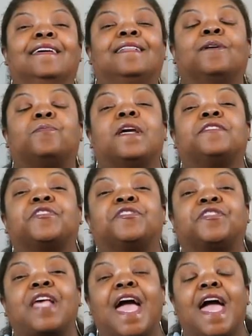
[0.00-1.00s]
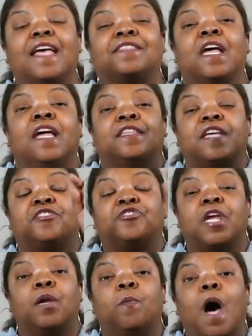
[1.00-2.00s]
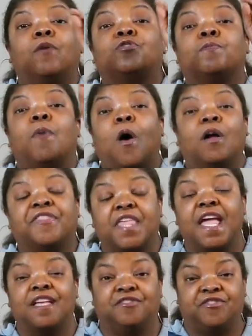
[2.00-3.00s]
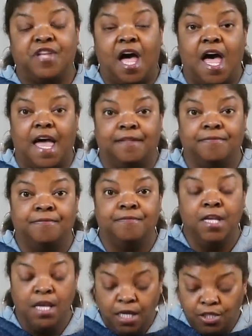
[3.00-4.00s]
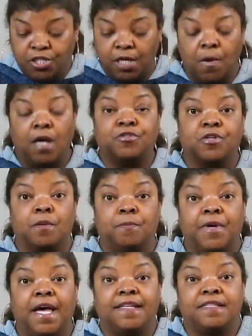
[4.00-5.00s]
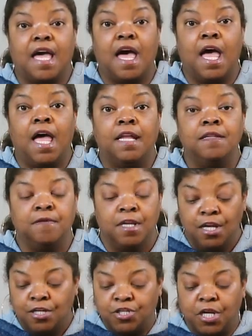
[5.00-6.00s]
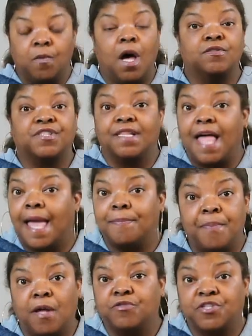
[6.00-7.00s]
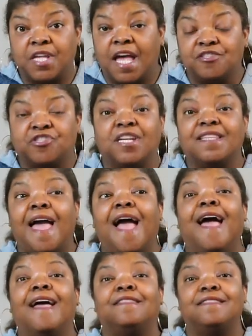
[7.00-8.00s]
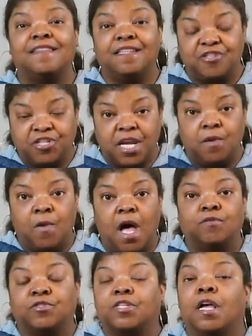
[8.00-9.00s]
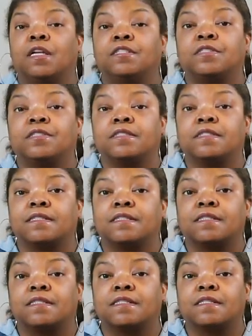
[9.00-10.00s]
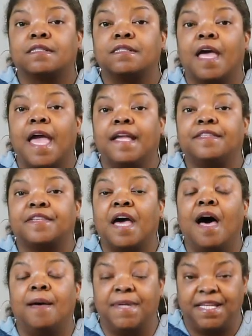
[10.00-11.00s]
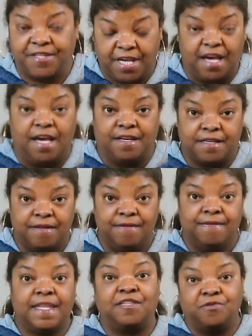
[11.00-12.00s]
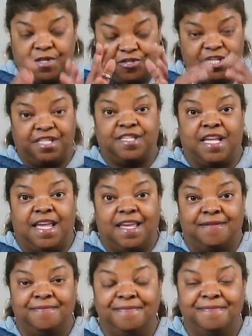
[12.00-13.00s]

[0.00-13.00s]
Larissa says that she wants more things done. She wants her butt done. She wants liposuction. And she wants a tummy tuck. That's what she said.